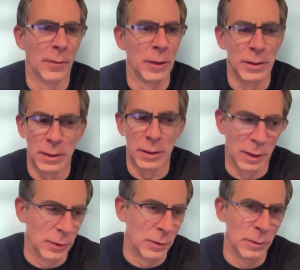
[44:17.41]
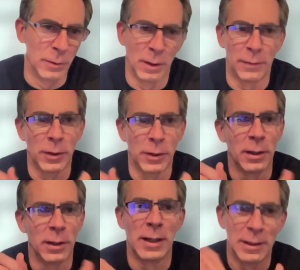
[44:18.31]
Obviously, you're going to have to do
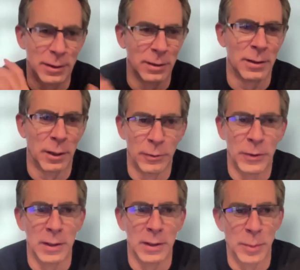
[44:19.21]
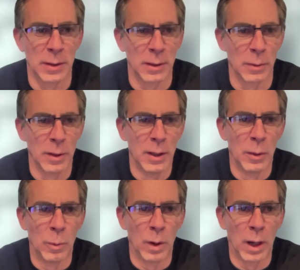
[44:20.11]
off-target analysis and other things, but like,
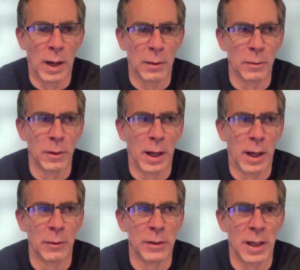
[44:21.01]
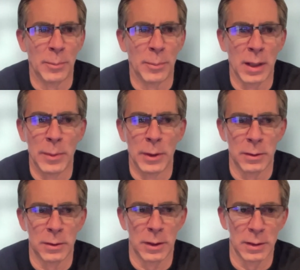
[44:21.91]
how is that playbook